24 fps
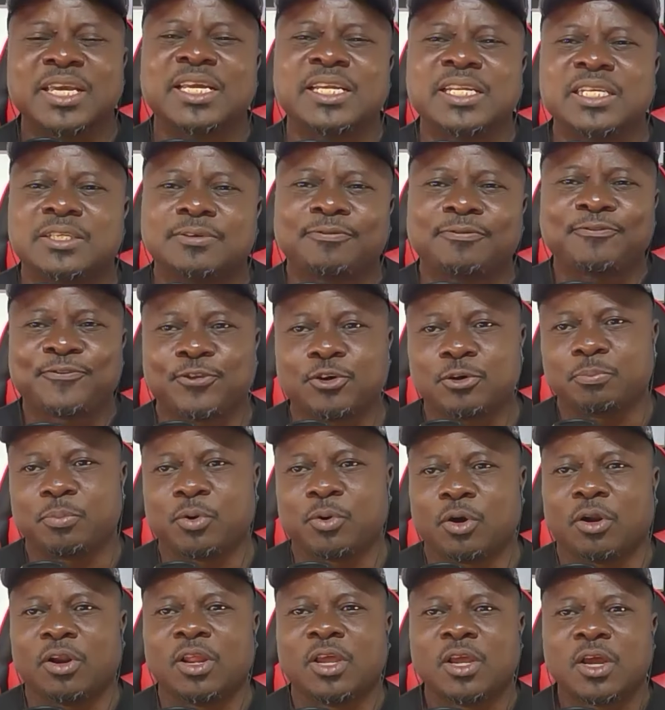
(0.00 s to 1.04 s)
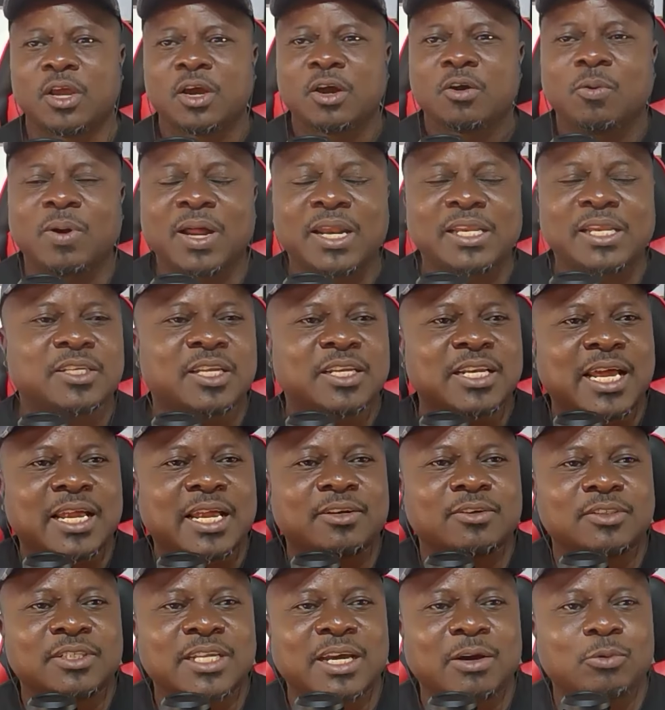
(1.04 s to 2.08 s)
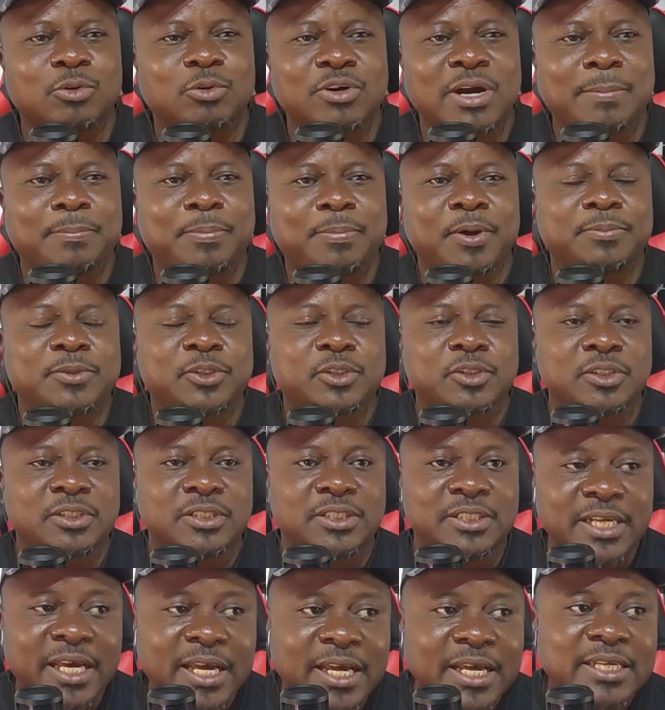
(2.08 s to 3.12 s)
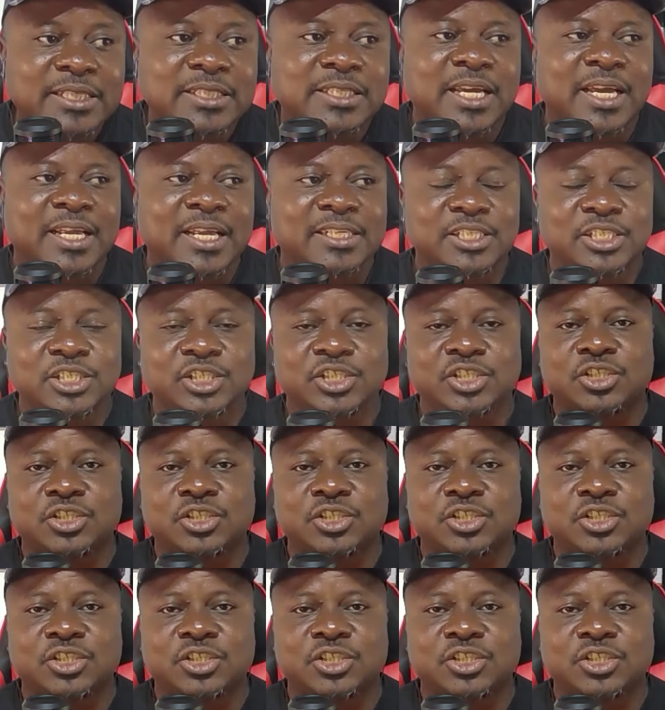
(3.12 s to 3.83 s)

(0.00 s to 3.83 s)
It is football. Well, it's on that note that we'll wrap up today's edition.